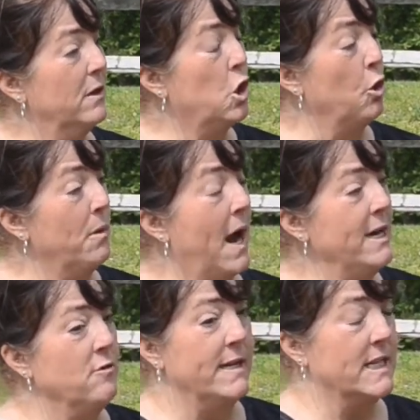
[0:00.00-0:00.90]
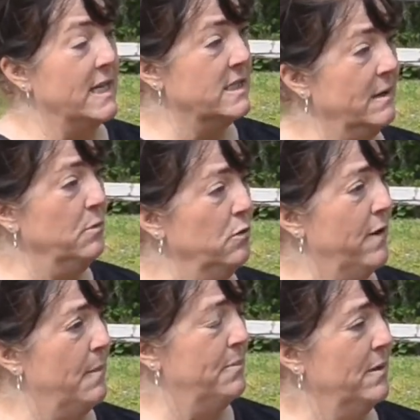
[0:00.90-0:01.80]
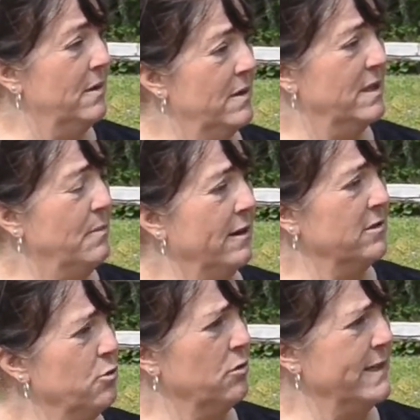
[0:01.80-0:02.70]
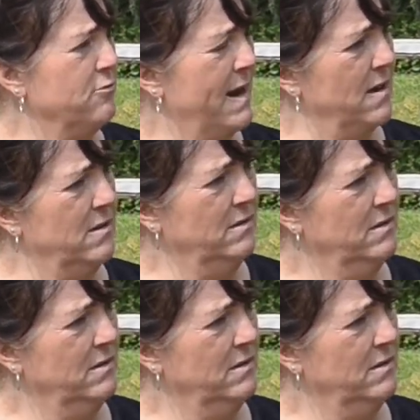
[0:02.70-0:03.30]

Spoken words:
carbohydrates as they move up the migratory trail.